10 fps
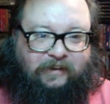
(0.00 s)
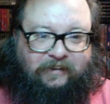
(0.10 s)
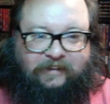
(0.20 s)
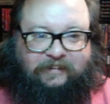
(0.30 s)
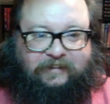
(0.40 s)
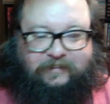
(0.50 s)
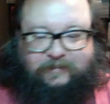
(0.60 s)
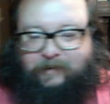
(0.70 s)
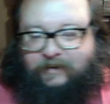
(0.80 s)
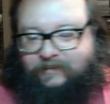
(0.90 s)
I think is
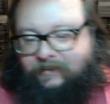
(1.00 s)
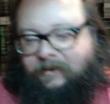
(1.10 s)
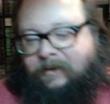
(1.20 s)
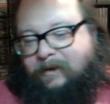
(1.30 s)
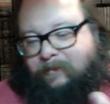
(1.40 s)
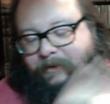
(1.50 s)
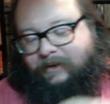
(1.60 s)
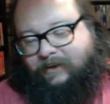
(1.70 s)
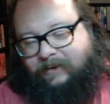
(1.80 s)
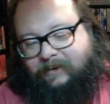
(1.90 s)
amazing. But
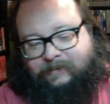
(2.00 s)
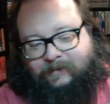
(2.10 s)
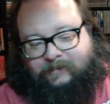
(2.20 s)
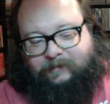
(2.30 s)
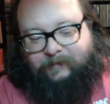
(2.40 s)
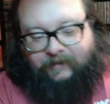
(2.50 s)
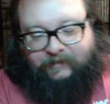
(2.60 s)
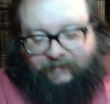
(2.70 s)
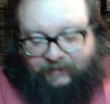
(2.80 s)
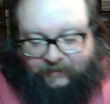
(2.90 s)
I'll talk to you about it
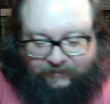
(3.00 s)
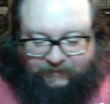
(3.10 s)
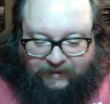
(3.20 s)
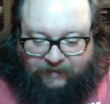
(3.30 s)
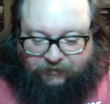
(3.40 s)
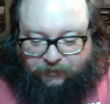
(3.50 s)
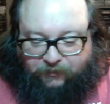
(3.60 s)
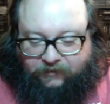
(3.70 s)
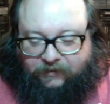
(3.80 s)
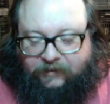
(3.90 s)

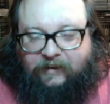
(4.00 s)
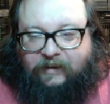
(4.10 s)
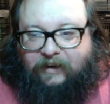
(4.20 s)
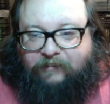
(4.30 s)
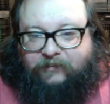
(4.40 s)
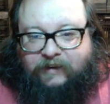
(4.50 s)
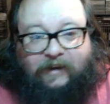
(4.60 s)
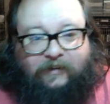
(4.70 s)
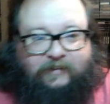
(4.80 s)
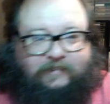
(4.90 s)
afterward. For
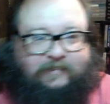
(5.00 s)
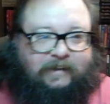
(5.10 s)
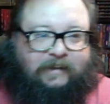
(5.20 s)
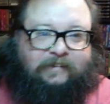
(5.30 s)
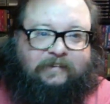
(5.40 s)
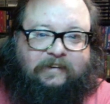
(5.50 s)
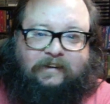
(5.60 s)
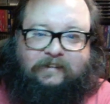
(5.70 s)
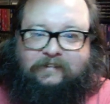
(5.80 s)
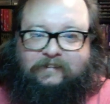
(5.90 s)
now, let's try
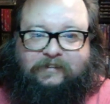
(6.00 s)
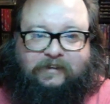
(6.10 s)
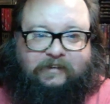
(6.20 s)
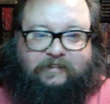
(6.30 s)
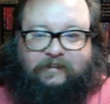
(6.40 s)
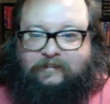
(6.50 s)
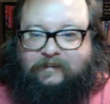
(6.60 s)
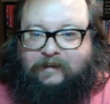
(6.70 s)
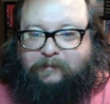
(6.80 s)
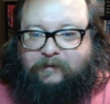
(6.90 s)
and stay on
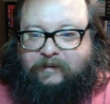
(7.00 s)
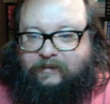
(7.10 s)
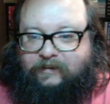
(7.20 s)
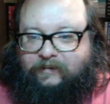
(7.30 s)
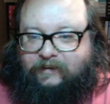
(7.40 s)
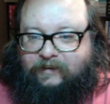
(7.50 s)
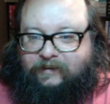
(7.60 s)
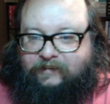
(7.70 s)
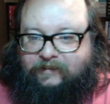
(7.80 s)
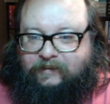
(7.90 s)
topic here
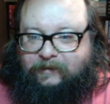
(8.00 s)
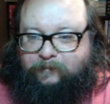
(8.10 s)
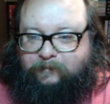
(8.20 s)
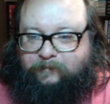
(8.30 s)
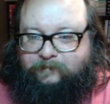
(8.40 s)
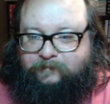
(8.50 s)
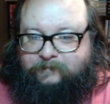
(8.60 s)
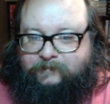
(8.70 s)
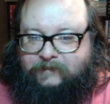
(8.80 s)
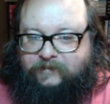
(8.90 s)
and
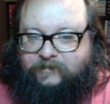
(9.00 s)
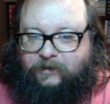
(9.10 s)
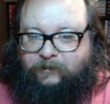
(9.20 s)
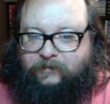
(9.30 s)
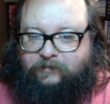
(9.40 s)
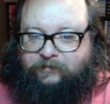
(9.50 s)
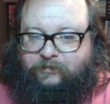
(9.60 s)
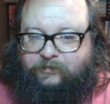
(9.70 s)
start with the first